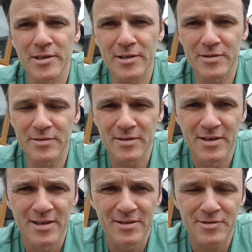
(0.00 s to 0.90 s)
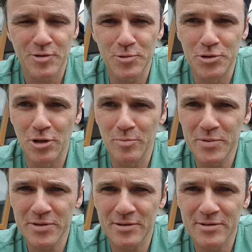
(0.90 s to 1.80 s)
Like, there's no
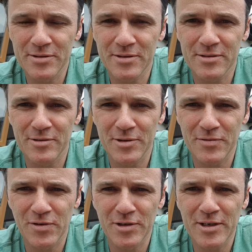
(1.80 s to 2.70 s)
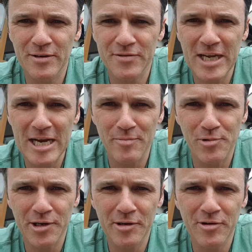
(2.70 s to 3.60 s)
jumps, there's, it's very kind of tame
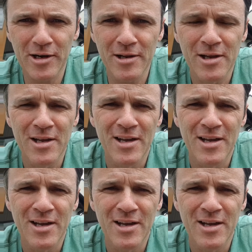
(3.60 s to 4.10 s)
riding, really.